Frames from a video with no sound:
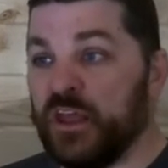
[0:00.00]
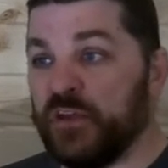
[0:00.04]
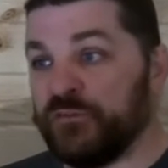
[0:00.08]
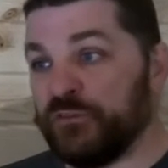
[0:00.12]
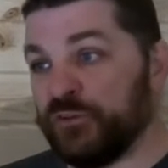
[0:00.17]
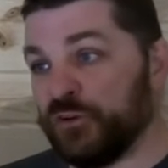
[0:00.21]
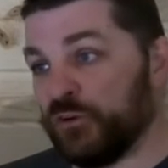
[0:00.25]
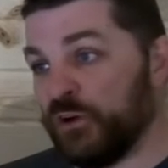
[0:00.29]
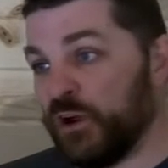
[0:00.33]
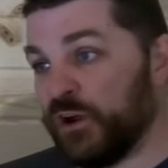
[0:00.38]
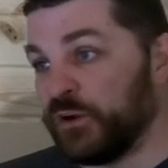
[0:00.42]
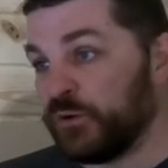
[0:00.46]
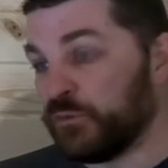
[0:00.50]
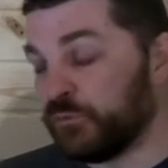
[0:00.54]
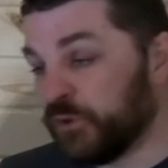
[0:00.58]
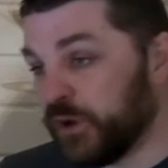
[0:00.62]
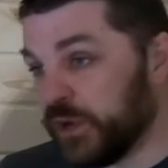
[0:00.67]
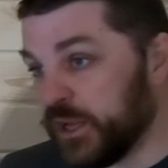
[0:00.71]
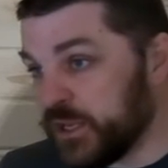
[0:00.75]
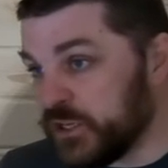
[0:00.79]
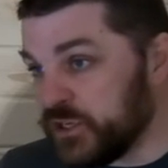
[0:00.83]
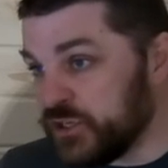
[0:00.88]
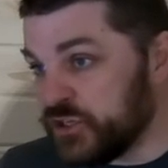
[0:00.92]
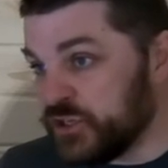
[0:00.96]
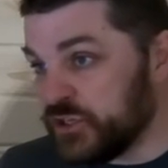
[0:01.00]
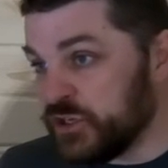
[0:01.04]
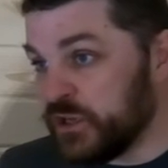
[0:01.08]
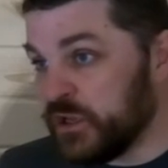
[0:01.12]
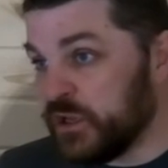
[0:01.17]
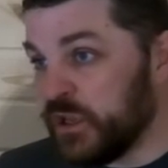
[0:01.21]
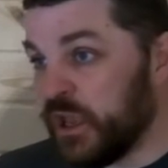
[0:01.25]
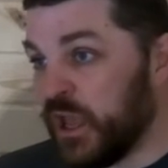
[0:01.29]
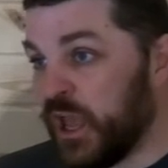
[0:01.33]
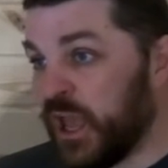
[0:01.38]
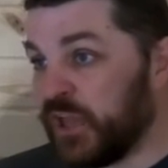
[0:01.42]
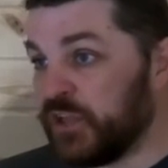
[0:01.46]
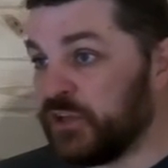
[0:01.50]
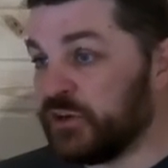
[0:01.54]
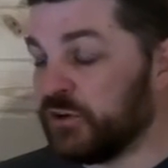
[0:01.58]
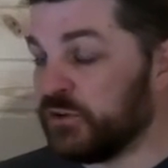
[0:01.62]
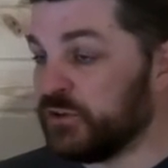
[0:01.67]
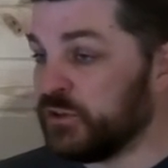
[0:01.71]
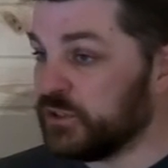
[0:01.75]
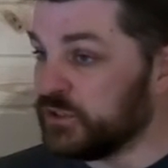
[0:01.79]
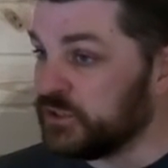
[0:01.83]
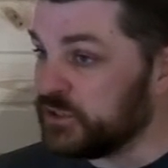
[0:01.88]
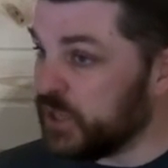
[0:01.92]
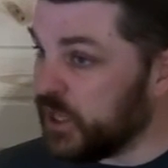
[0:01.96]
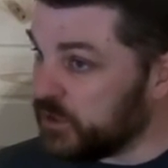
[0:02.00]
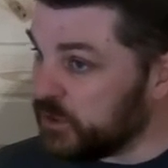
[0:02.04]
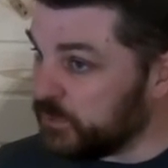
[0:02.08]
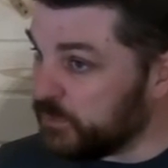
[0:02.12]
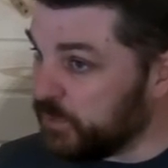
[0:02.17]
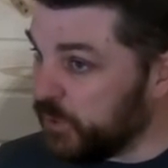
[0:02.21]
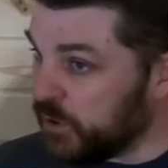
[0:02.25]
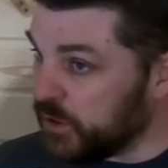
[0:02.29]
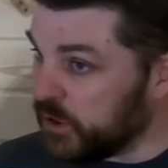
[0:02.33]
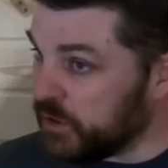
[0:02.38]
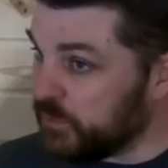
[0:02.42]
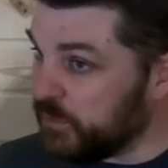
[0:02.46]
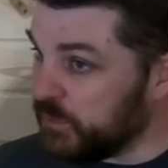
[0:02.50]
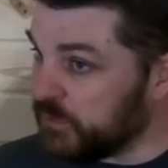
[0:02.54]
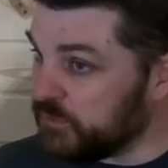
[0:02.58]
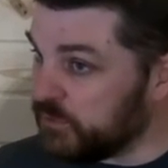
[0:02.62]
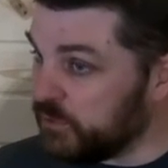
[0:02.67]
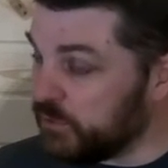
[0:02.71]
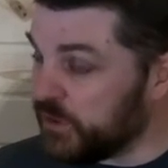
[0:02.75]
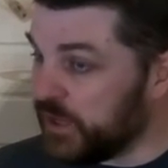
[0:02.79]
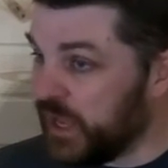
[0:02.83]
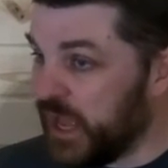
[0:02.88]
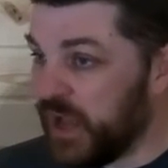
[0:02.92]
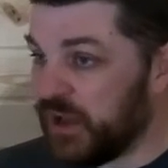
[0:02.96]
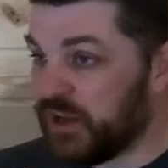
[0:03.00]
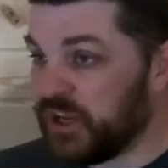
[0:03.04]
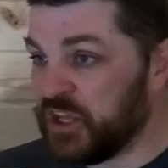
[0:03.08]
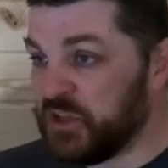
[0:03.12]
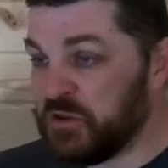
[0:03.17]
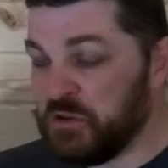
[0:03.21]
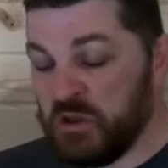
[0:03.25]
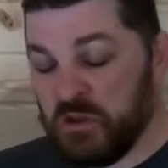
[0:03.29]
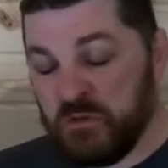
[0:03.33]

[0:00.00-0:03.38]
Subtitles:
If you're on a ridge and you're in the southern part of Monroe County,